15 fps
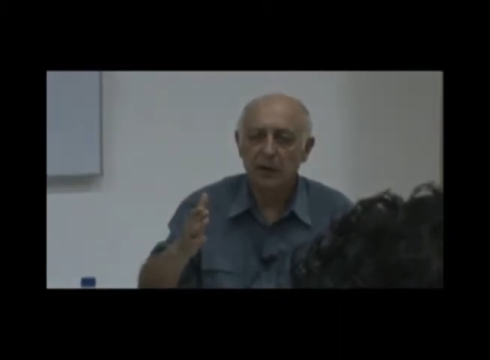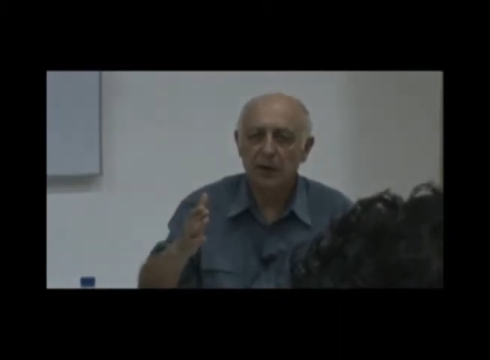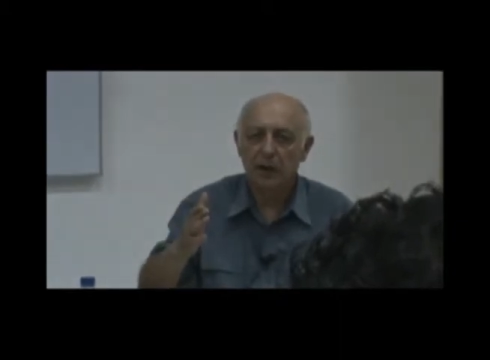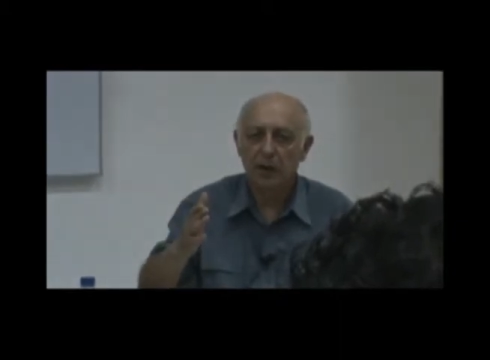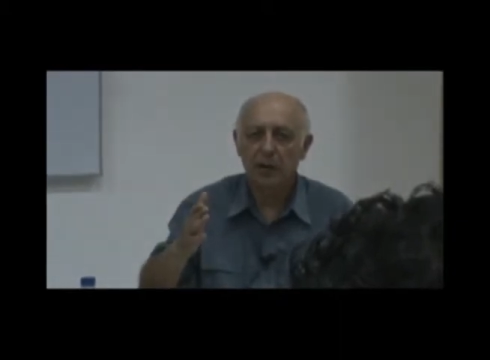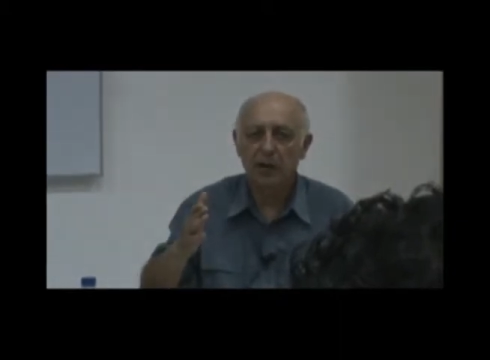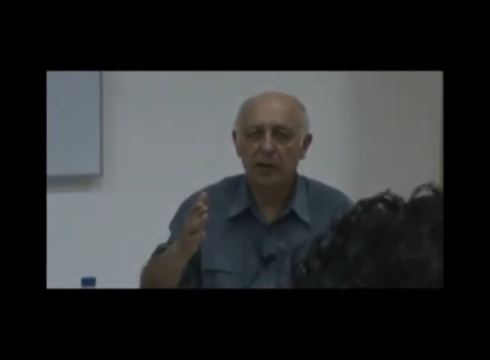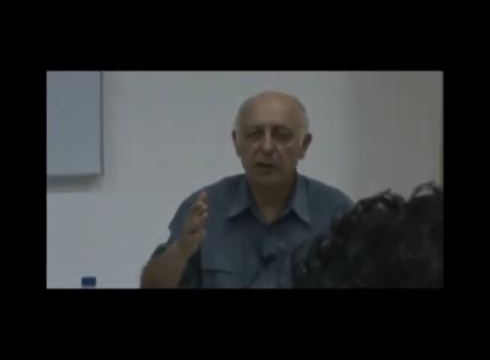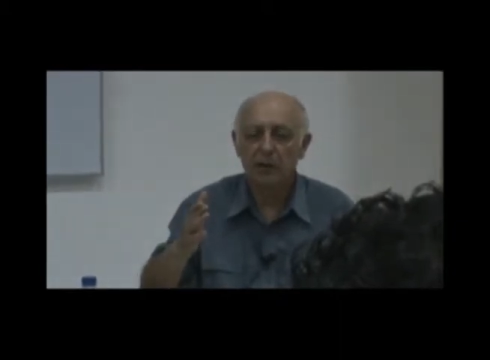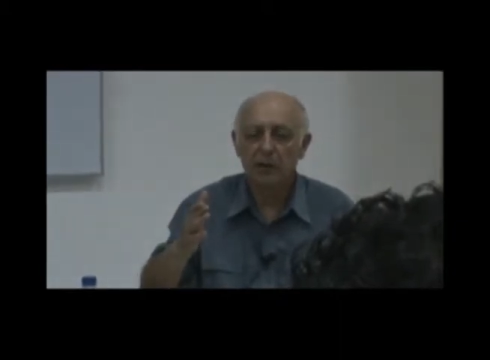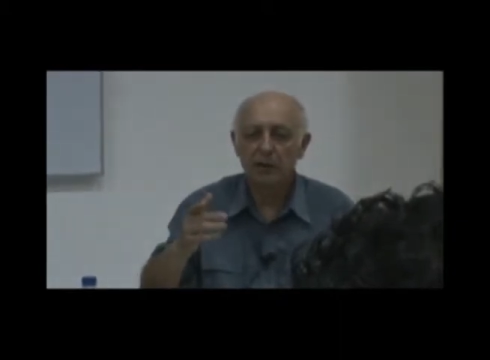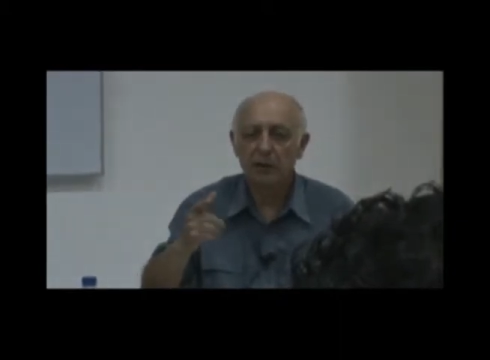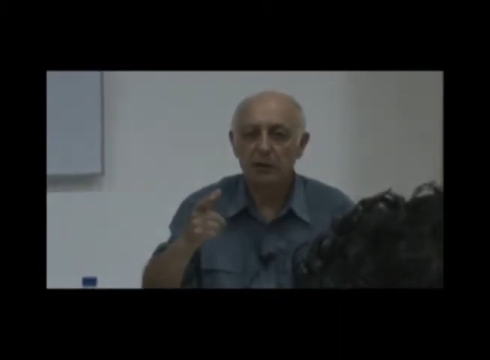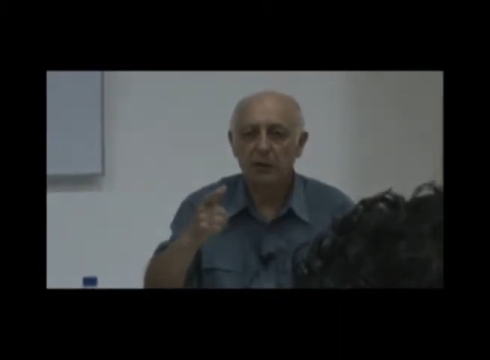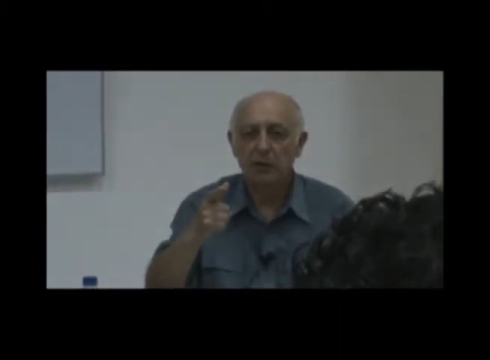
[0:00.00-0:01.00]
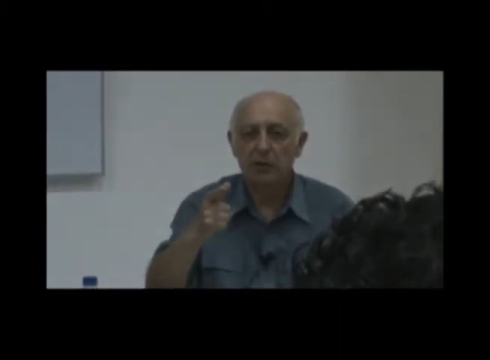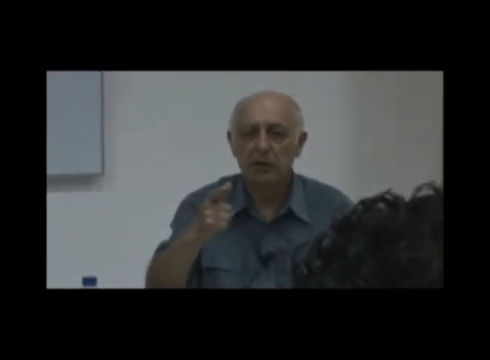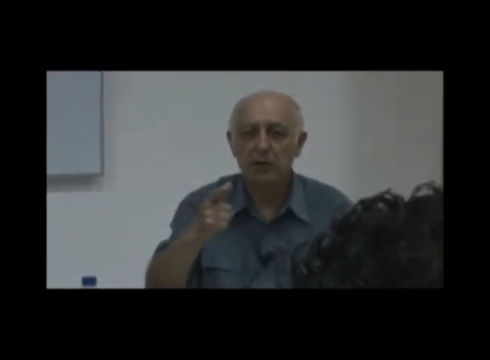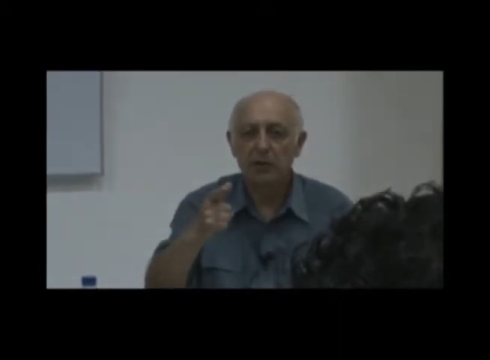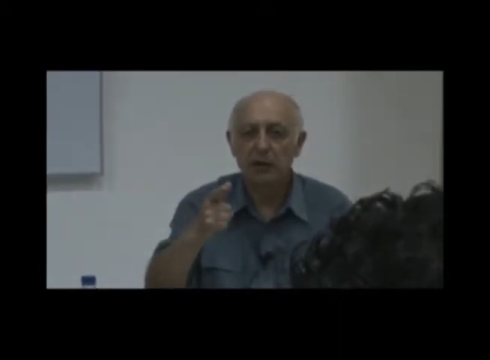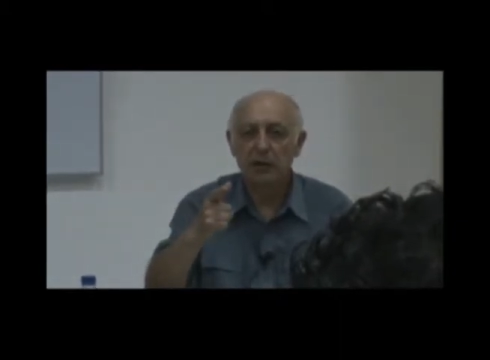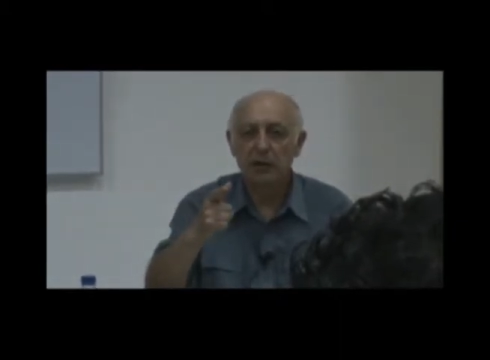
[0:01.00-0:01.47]
And it's a
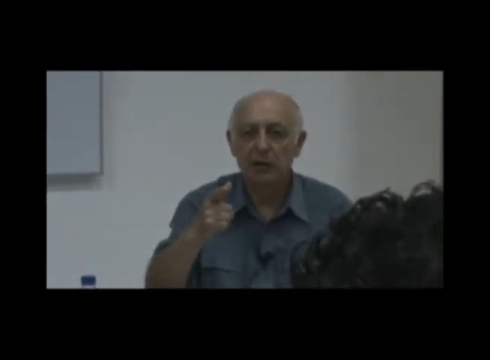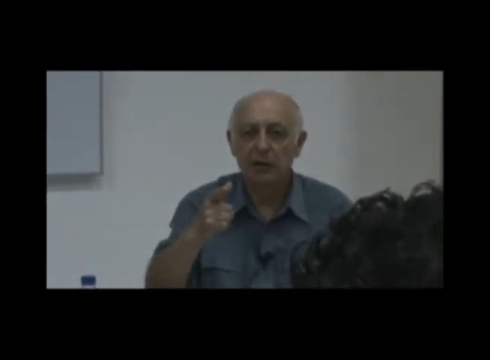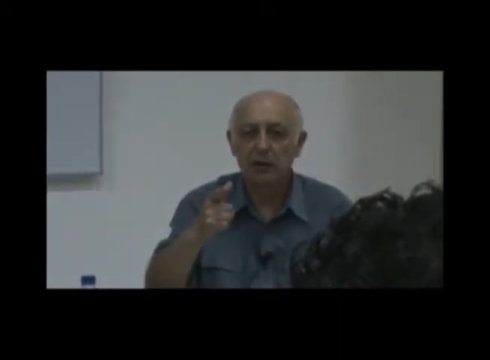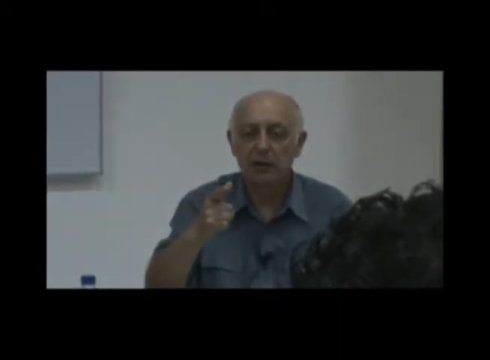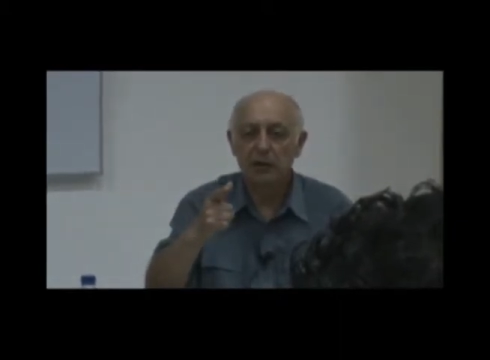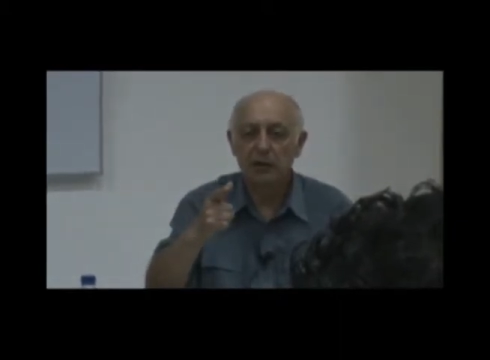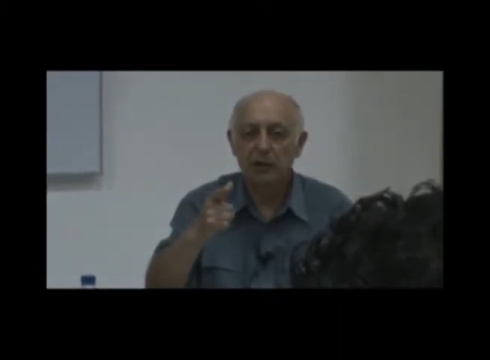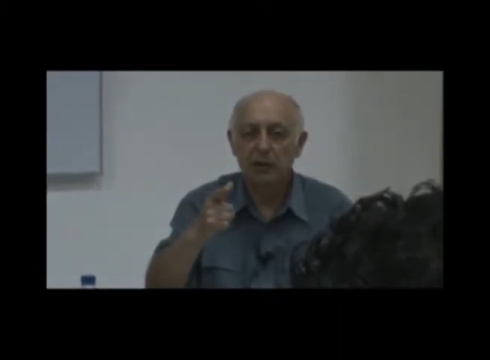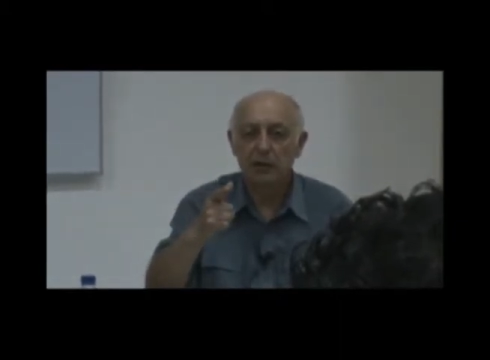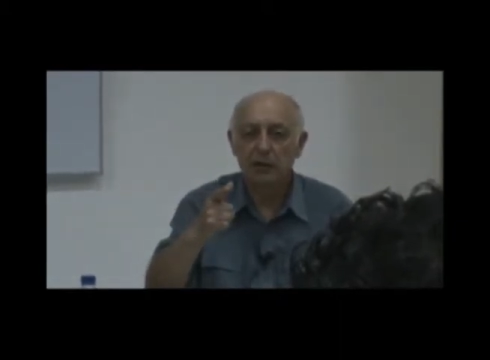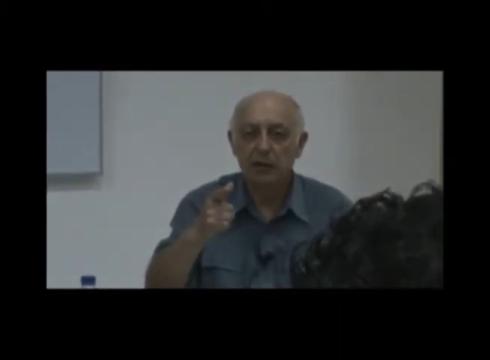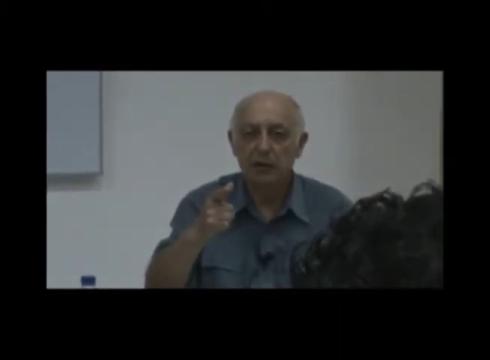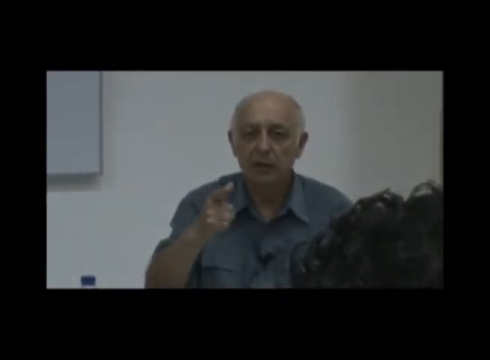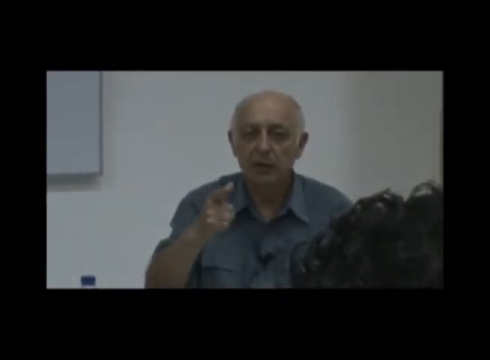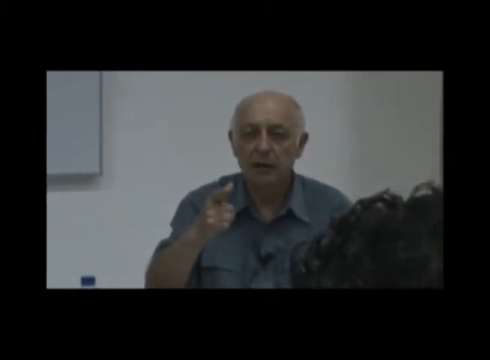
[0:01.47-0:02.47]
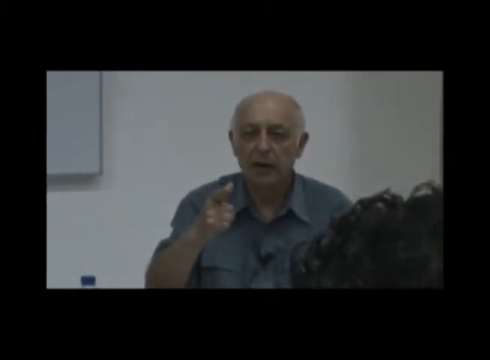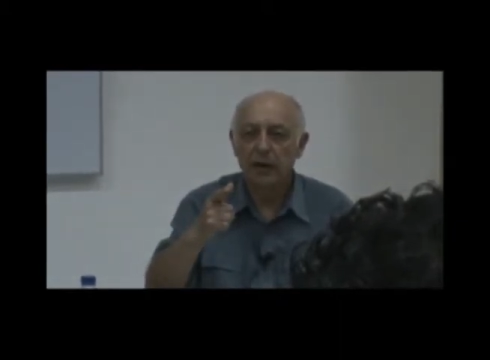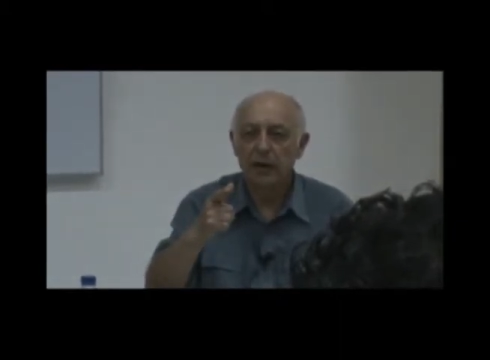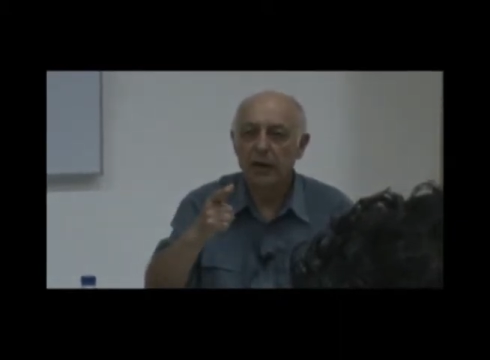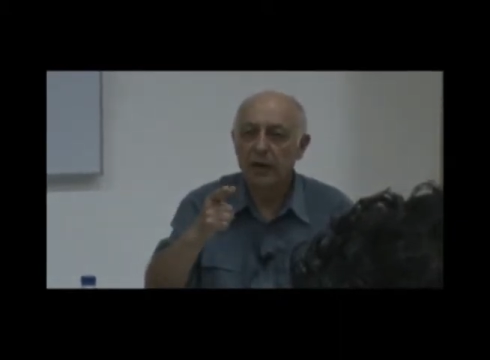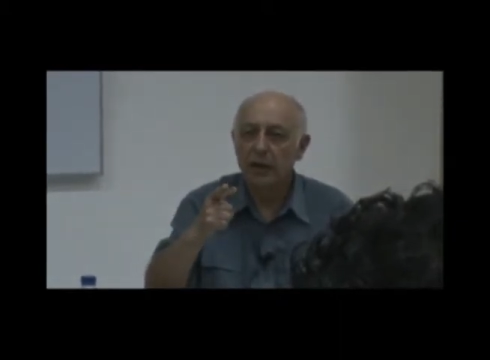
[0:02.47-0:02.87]
good idea, right?